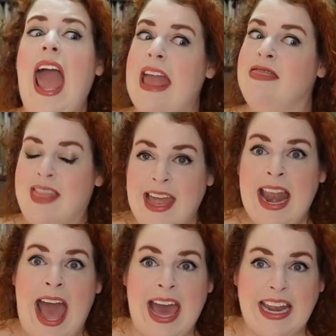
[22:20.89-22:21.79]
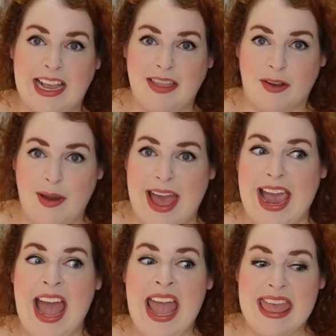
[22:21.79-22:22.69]
and then adding in the
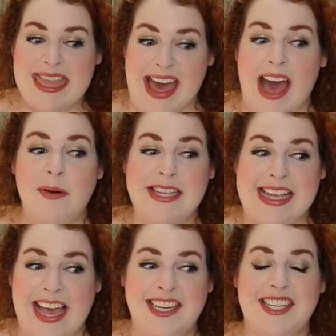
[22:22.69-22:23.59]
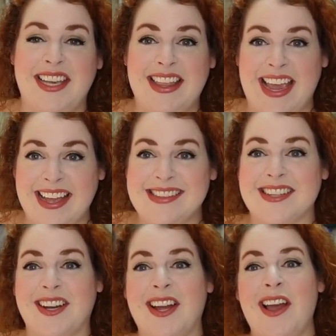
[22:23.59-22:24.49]
gray, that was actually the
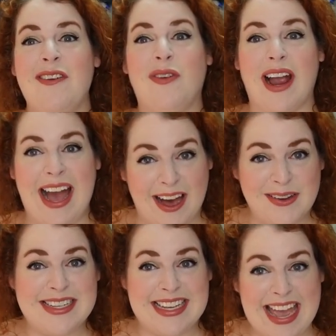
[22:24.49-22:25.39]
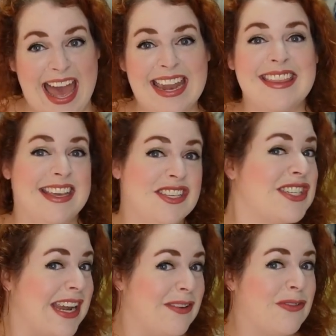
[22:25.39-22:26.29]
answer for how to get this
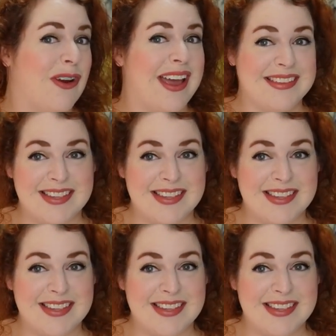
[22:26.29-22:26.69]
shade of gray.